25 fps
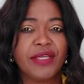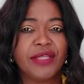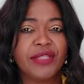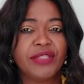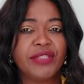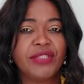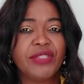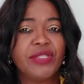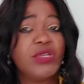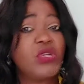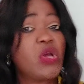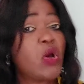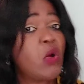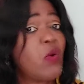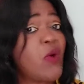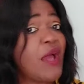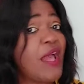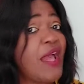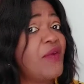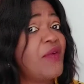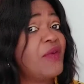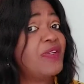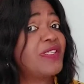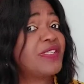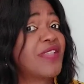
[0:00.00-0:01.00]
Do you know
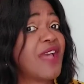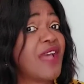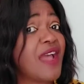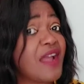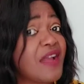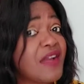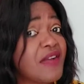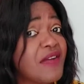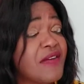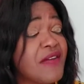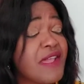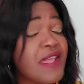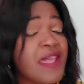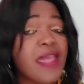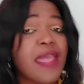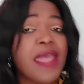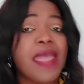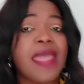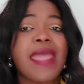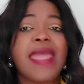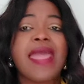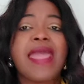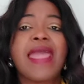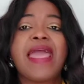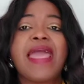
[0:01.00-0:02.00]
why I was angry?
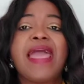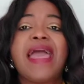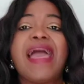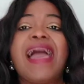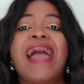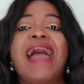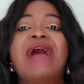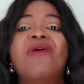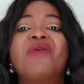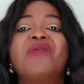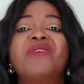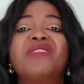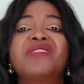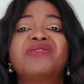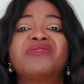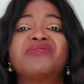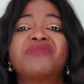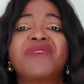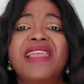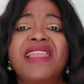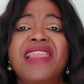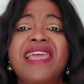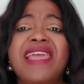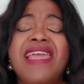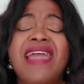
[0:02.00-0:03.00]
I was
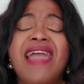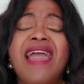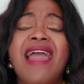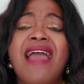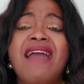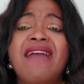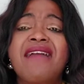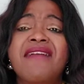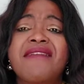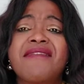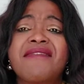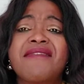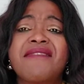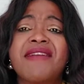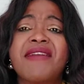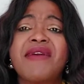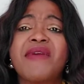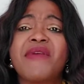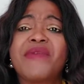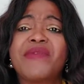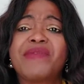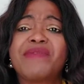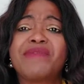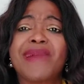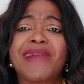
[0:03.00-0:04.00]
really angry
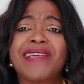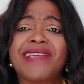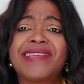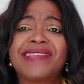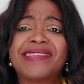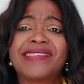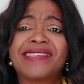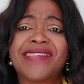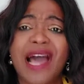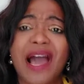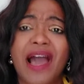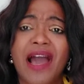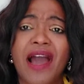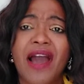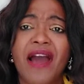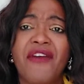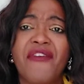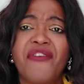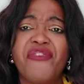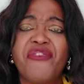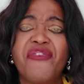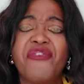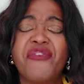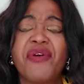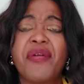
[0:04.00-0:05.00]
with
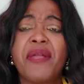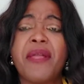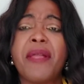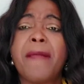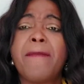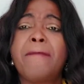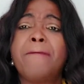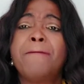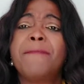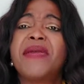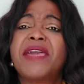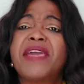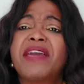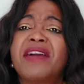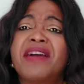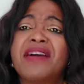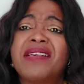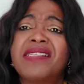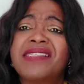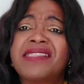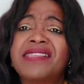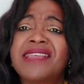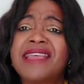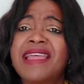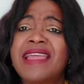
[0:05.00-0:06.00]
myself
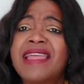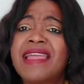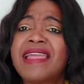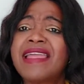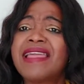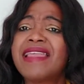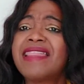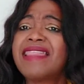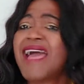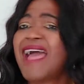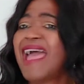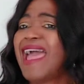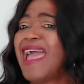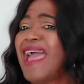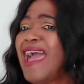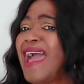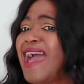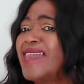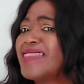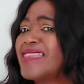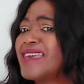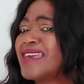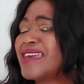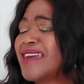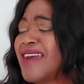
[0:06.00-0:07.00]
because I
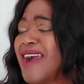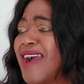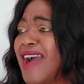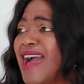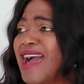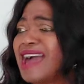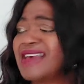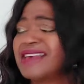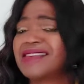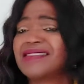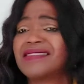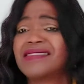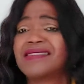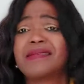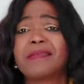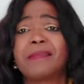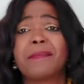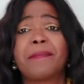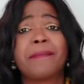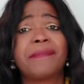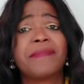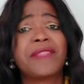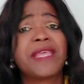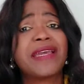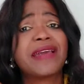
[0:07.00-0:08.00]
had the cast
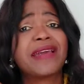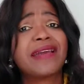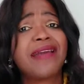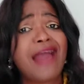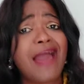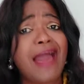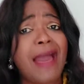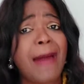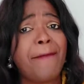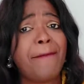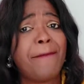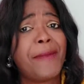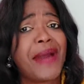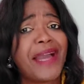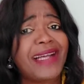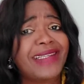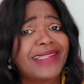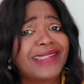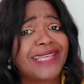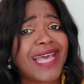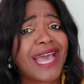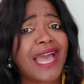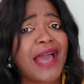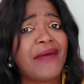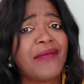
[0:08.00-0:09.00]
the car
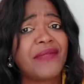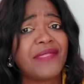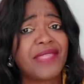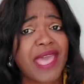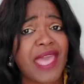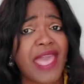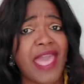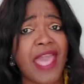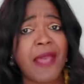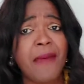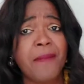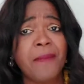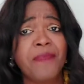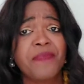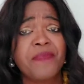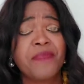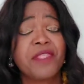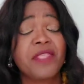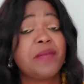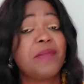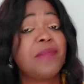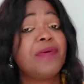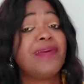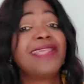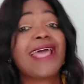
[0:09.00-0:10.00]
parked out there,
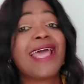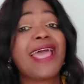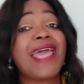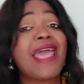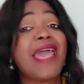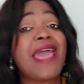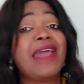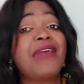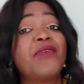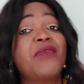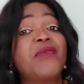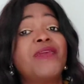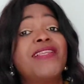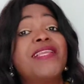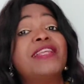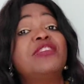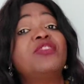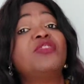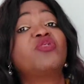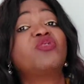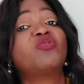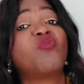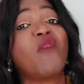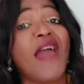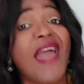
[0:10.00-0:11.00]
but I, I
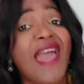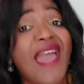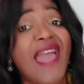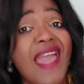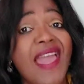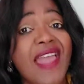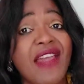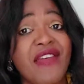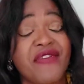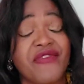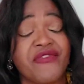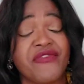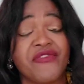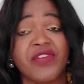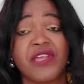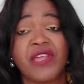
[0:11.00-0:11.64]
couldn't drive.